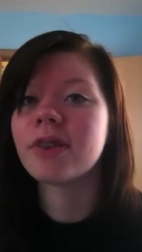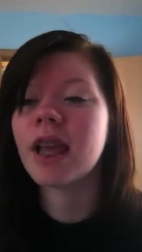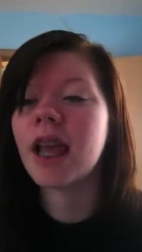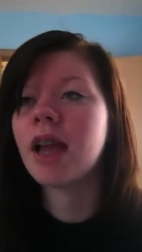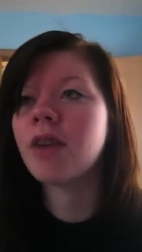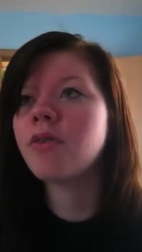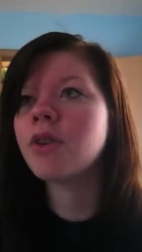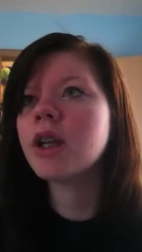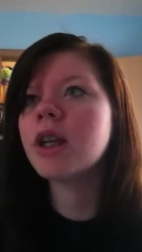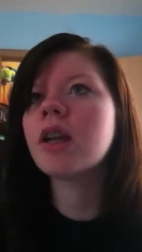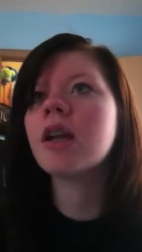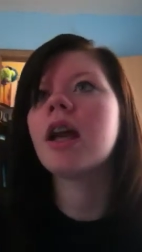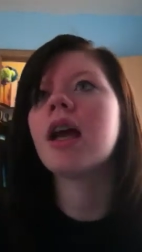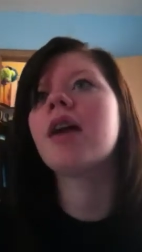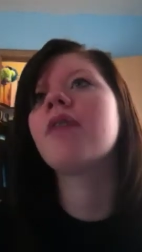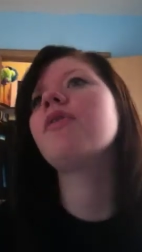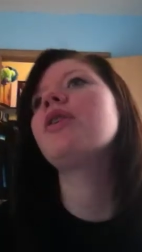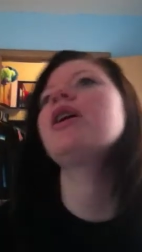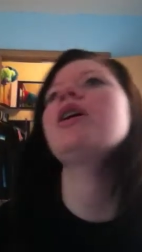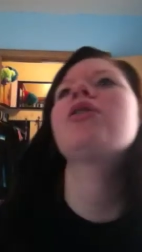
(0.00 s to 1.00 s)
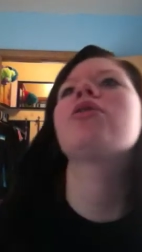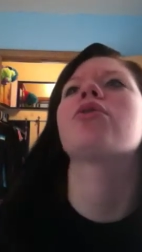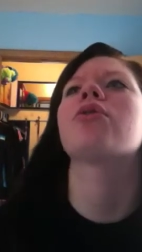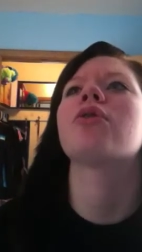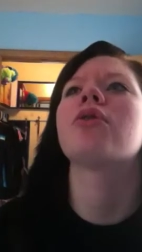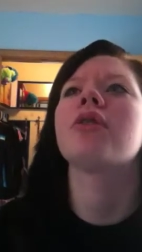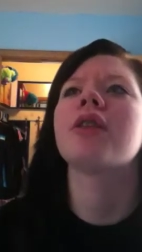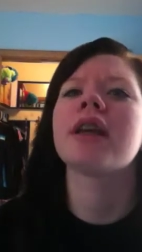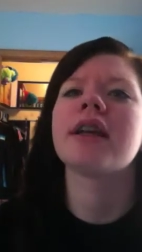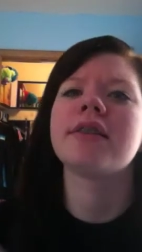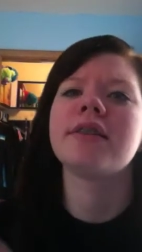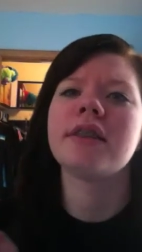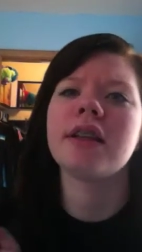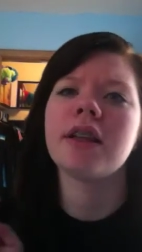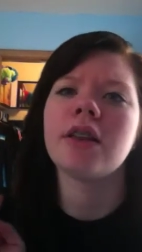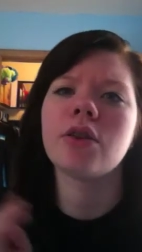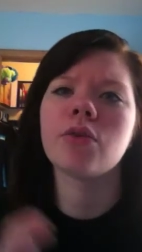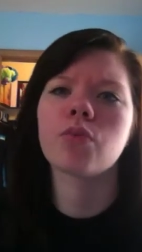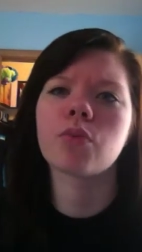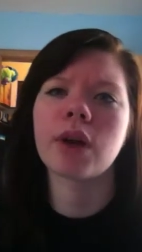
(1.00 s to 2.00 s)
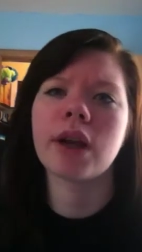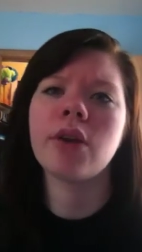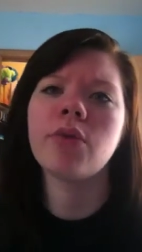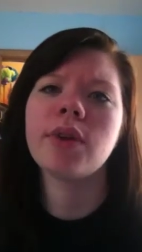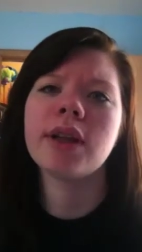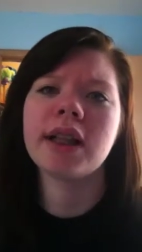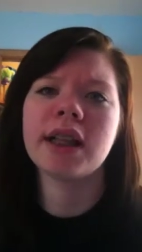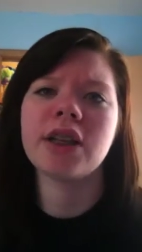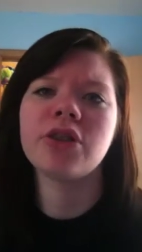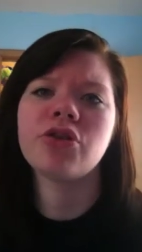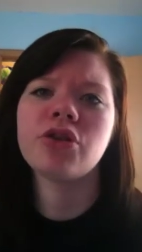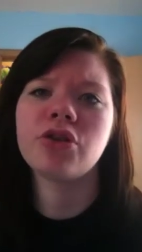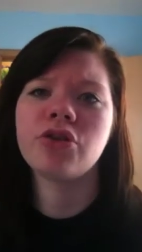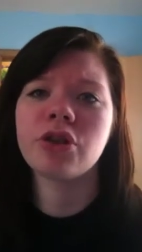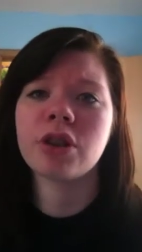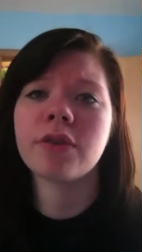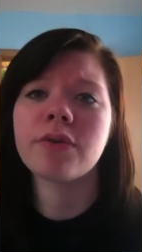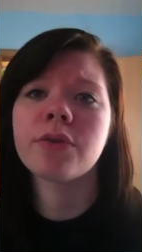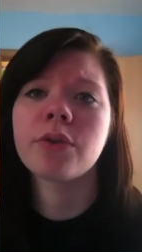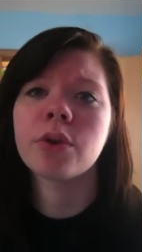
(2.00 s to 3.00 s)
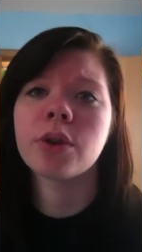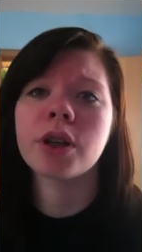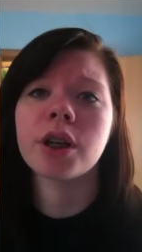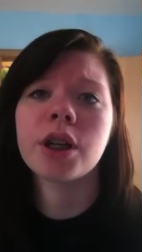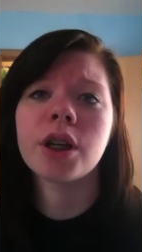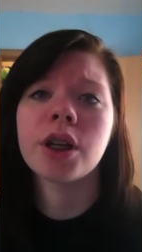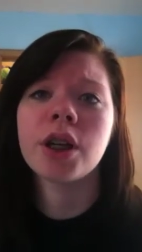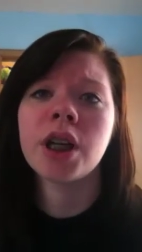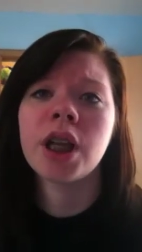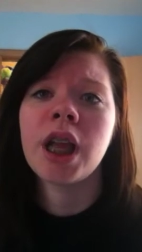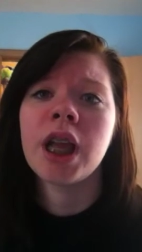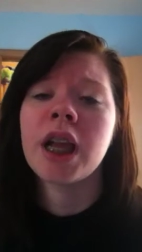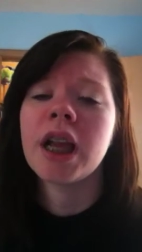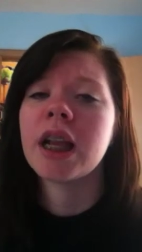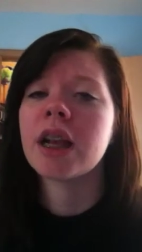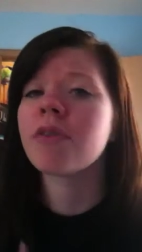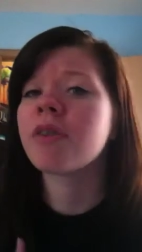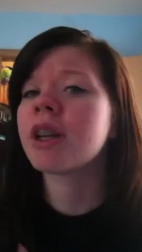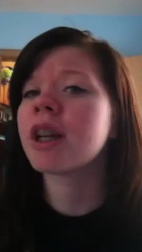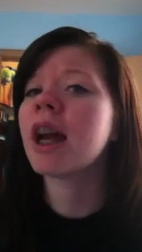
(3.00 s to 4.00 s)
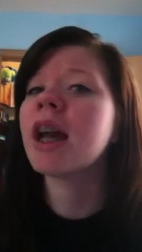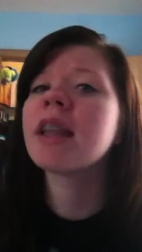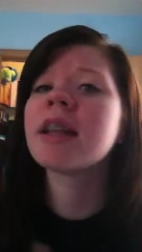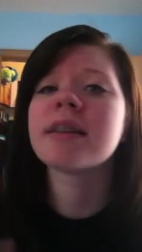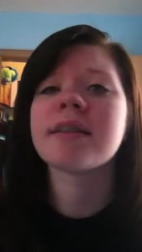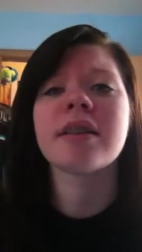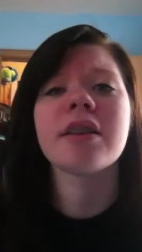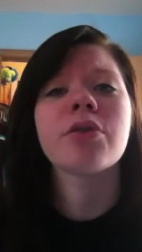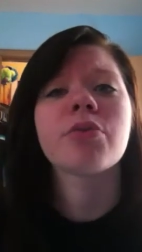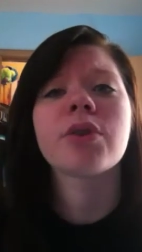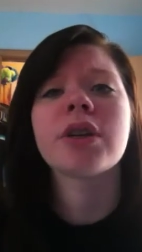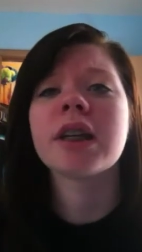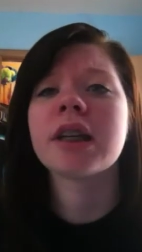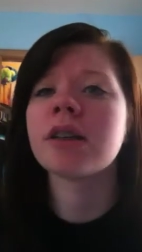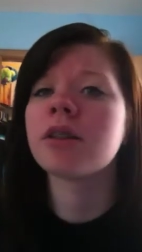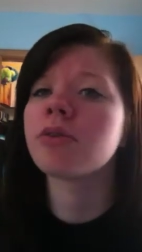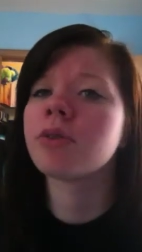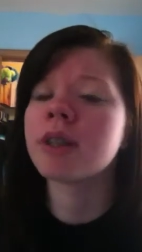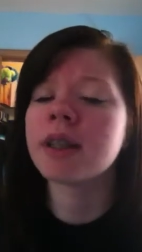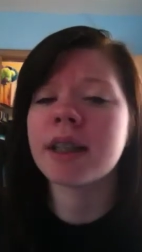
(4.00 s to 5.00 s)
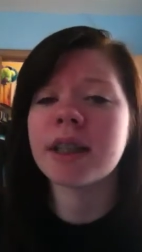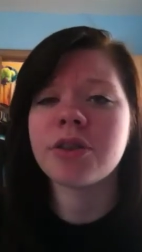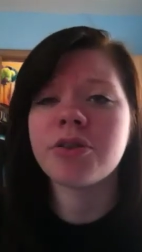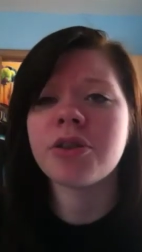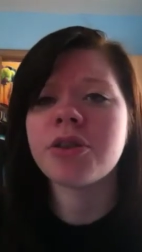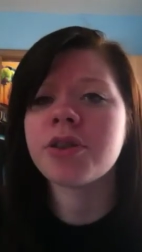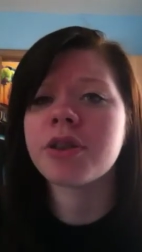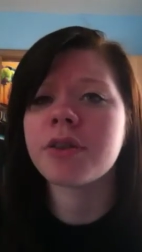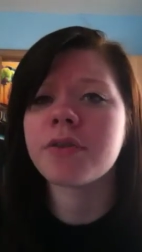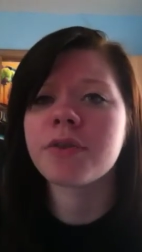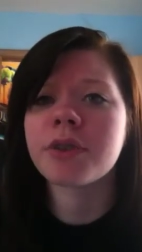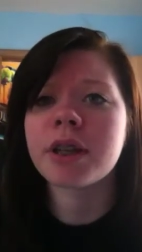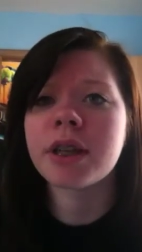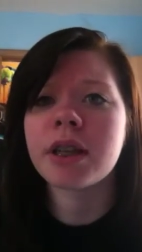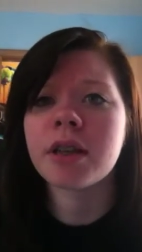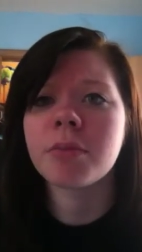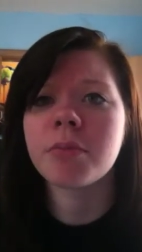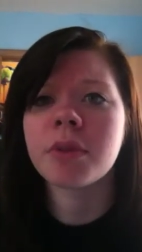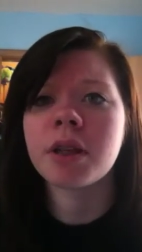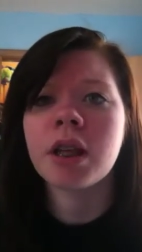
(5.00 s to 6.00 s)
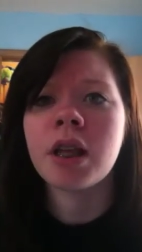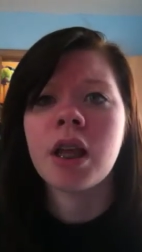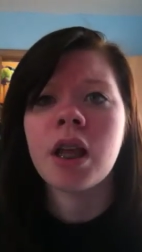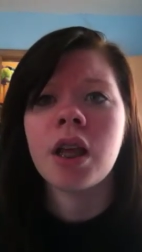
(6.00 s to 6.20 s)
Every girl that's in the right relationship for her, and every guy that's in the right relationship for him,